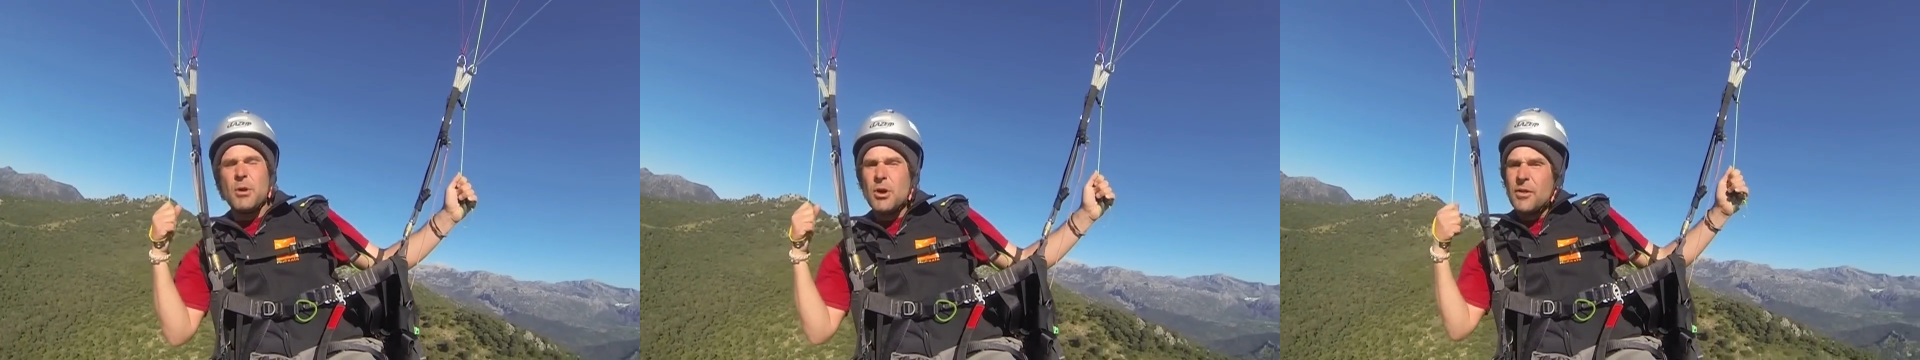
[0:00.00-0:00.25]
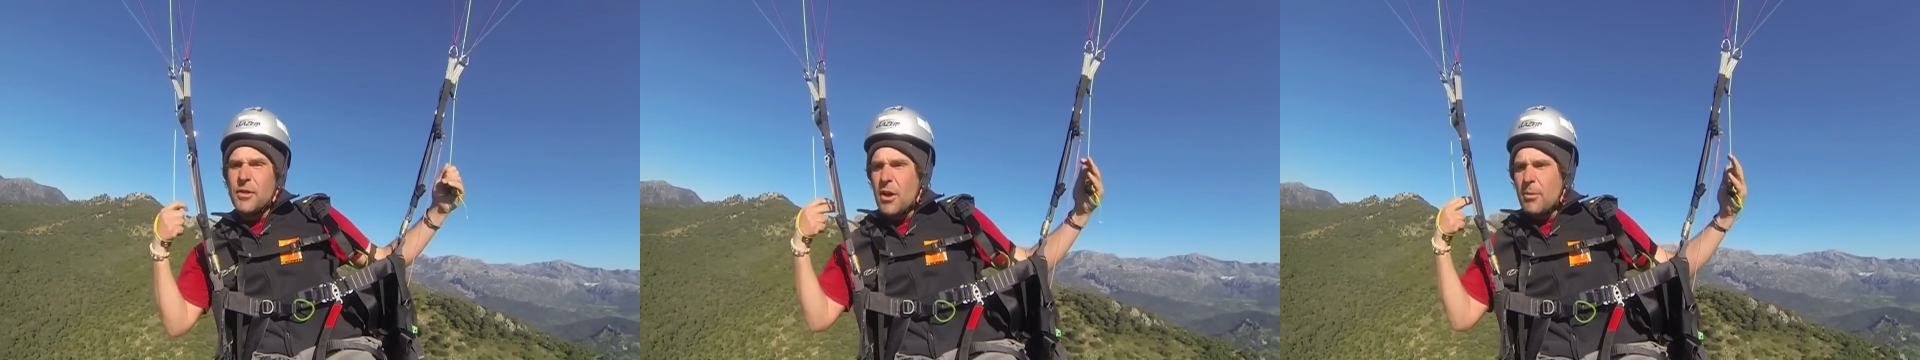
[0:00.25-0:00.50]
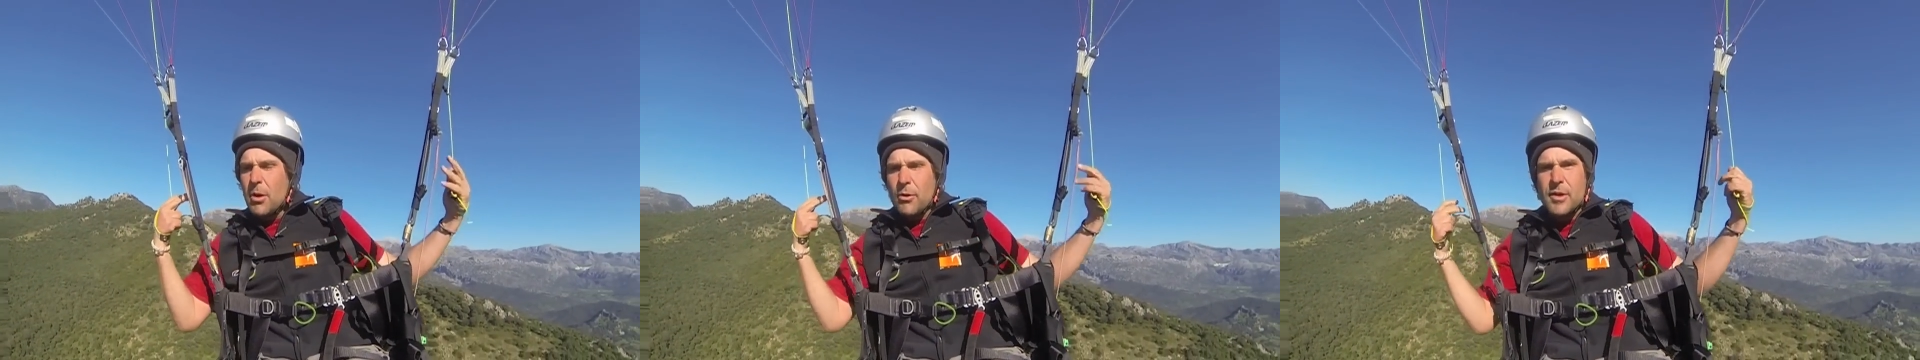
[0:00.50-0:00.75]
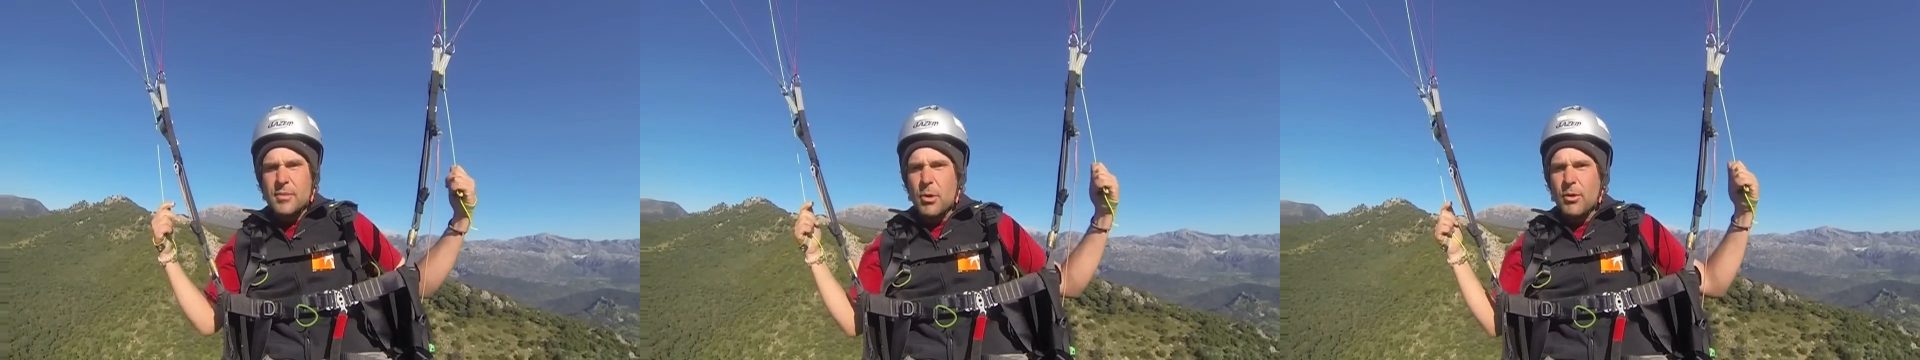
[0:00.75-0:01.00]
smooth thermal or
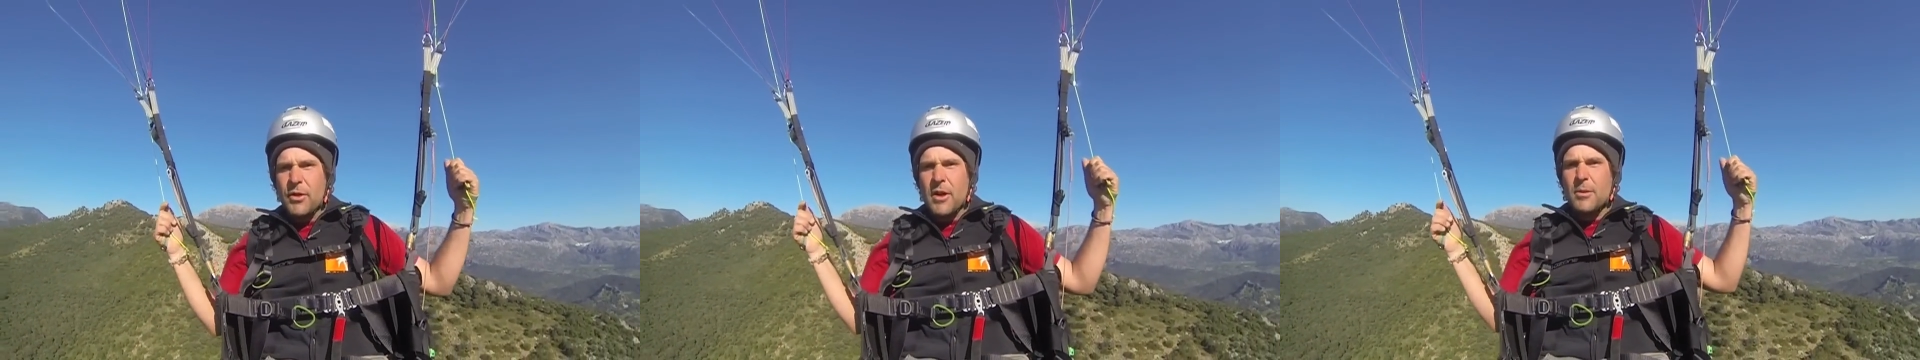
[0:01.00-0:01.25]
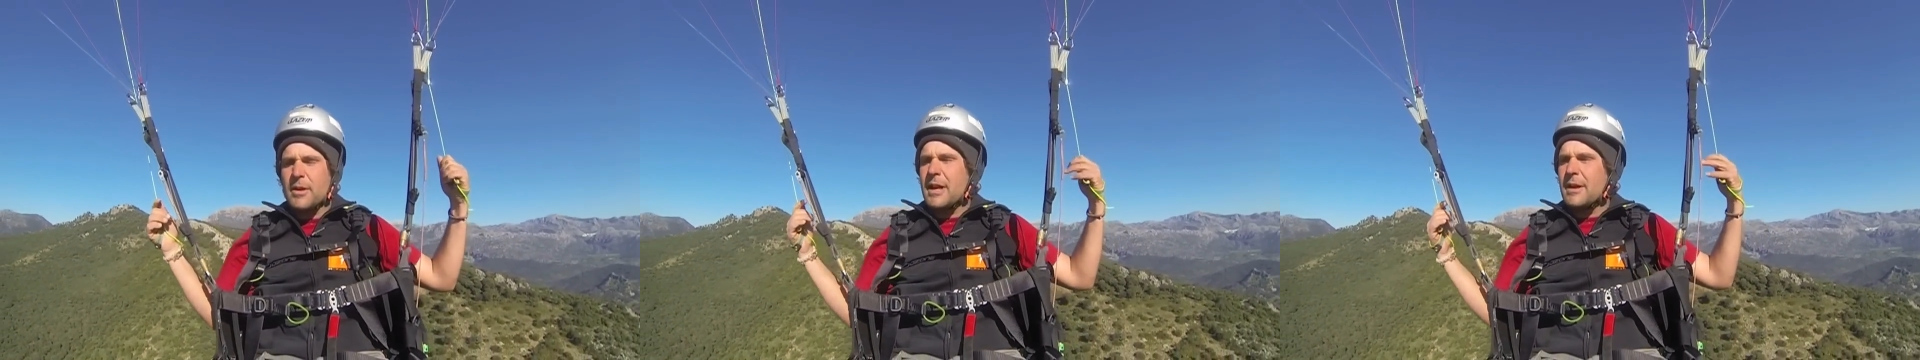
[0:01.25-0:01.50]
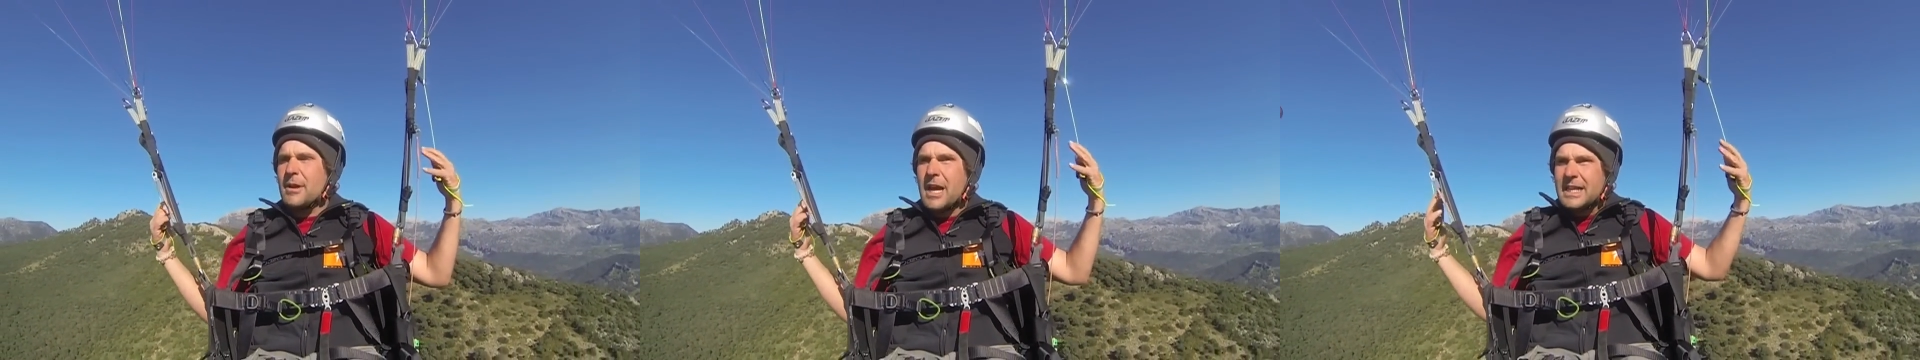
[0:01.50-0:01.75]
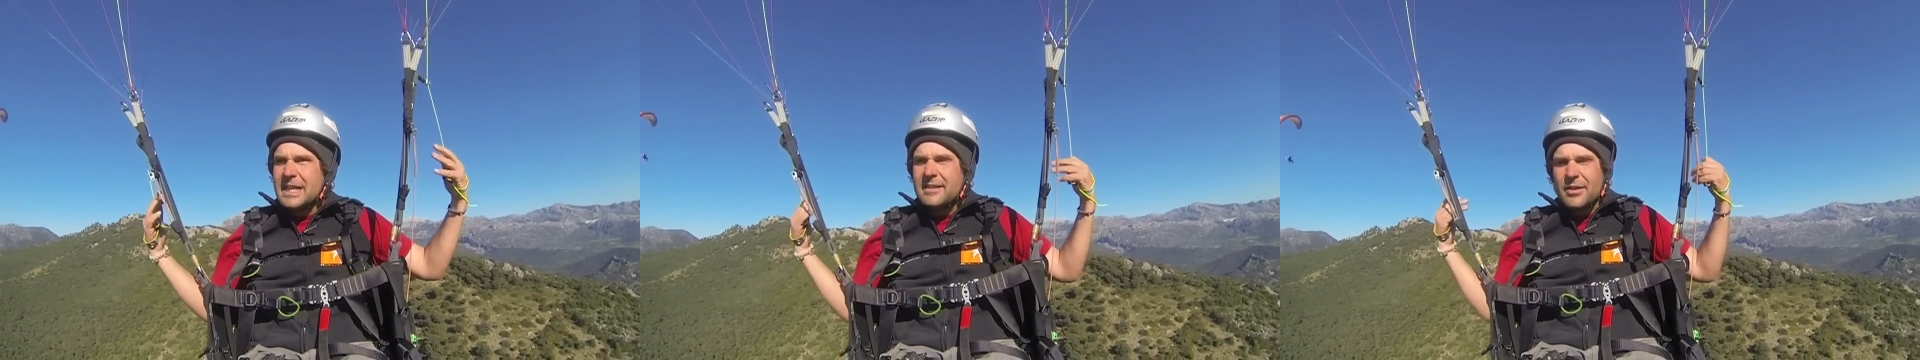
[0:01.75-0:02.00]
a small thermal, then I'm
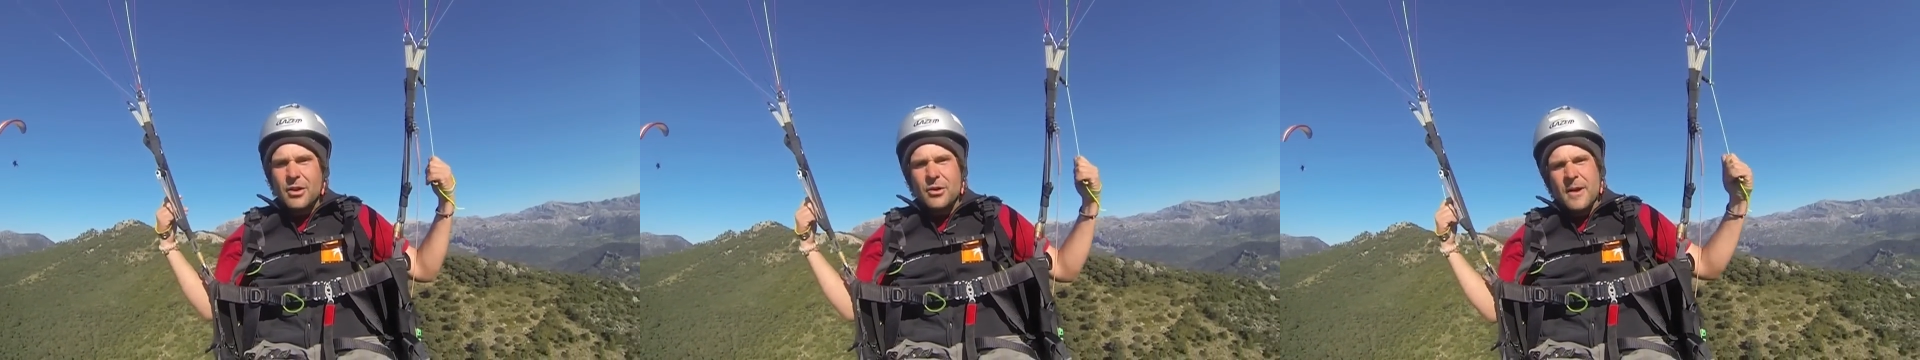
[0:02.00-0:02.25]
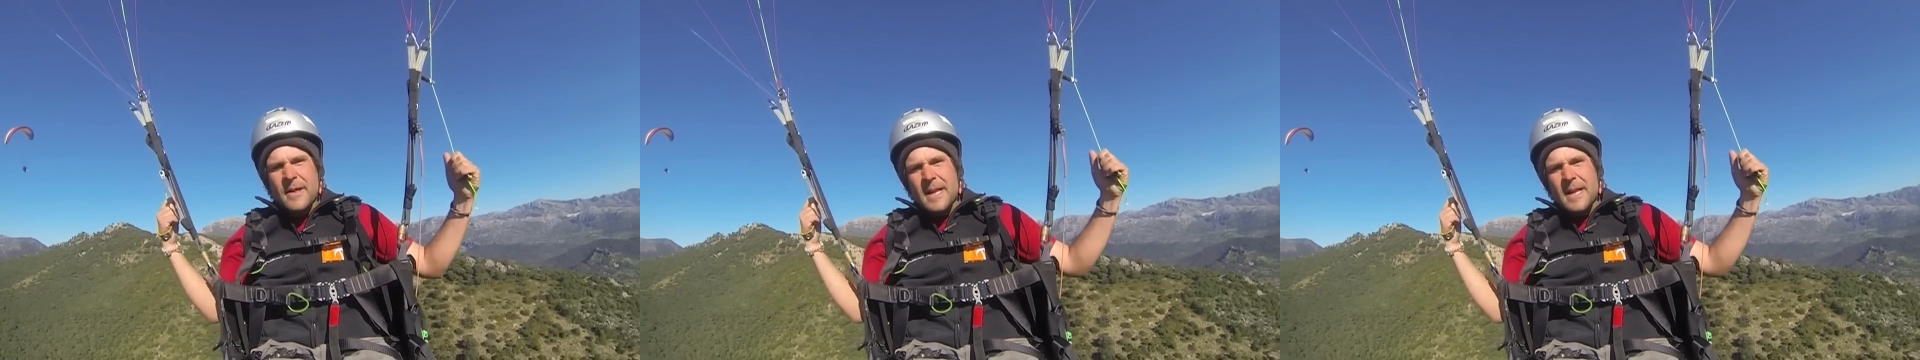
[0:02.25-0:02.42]
likely to